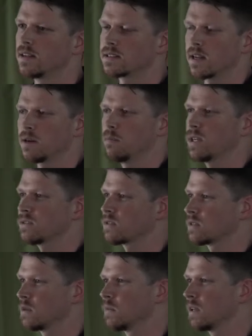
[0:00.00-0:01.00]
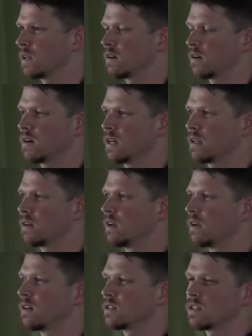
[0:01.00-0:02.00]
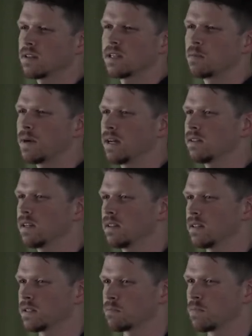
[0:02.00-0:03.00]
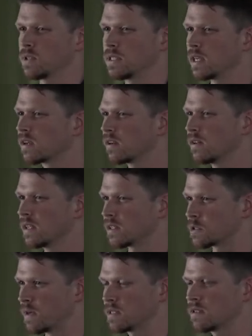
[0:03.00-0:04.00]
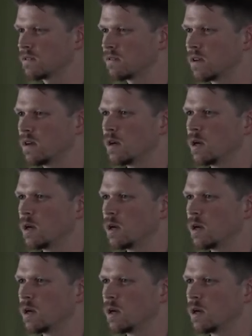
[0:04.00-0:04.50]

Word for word: It's got a muscle stimulator on it. There's nothing about that that's particularly expensive,